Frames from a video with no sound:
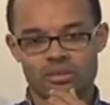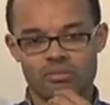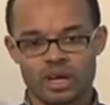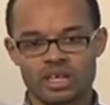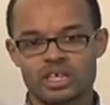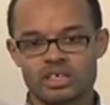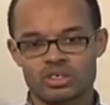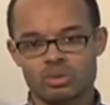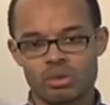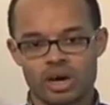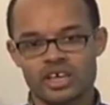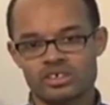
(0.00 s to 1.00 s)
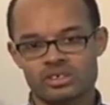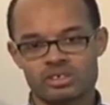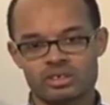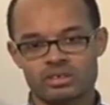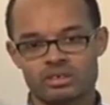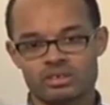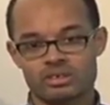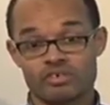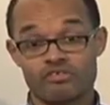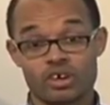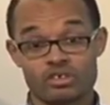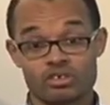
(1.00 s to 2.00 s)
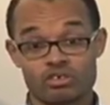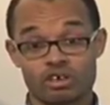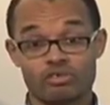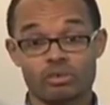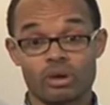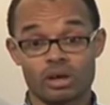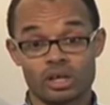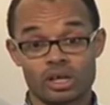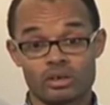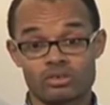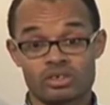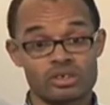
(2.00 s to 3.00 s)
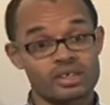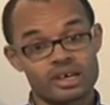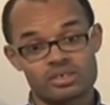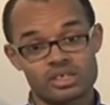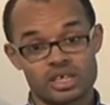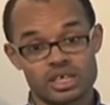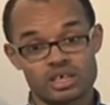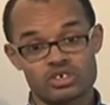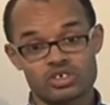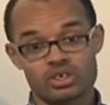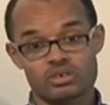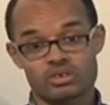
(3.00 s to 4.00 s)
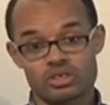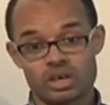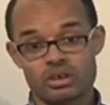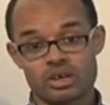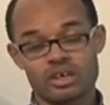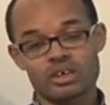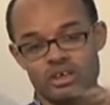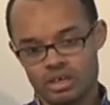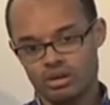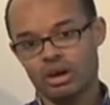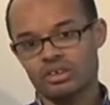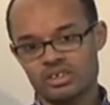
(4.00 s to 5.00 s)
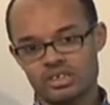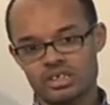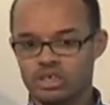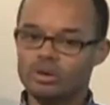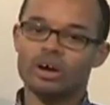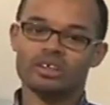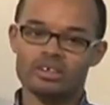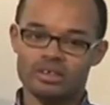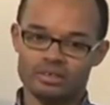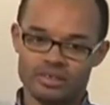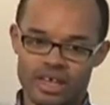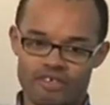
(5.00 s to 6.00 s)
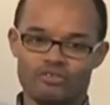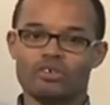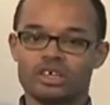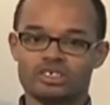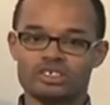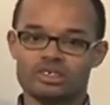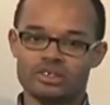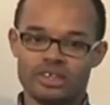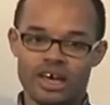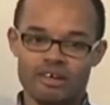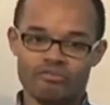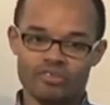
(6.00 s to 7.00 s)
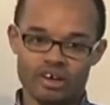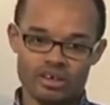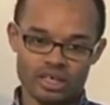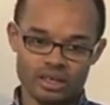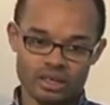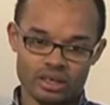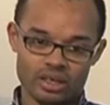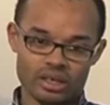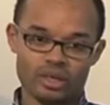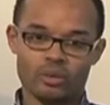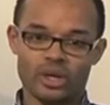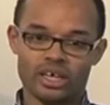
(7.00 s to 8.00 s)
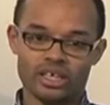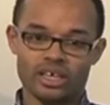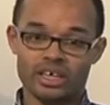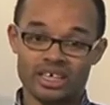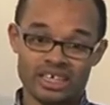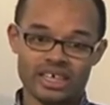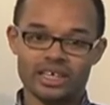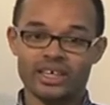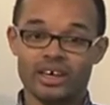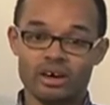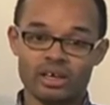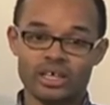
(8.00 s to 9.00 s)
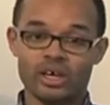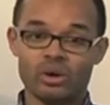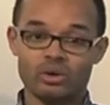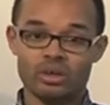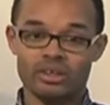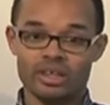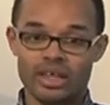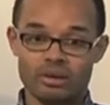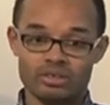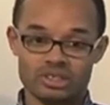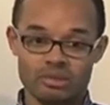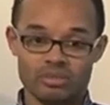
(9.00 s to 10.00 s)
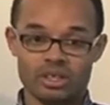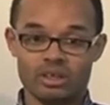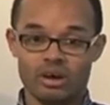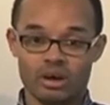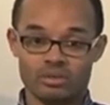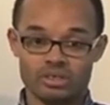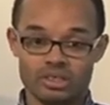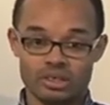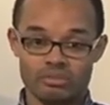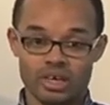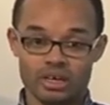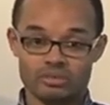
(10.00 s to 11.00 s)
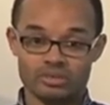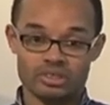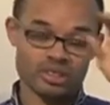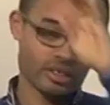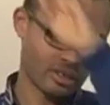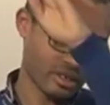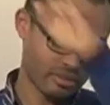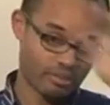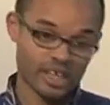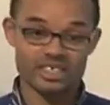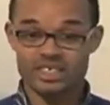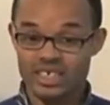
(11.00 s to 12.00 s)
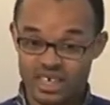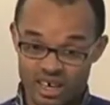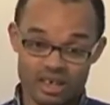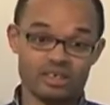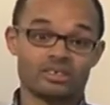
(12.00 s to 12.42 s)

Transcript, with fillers: money twice to photograph all our clothes. That was a key issue. So, you know, therefore I understood that very quickly and clearly early on, that was something that I was going to be able to basically cut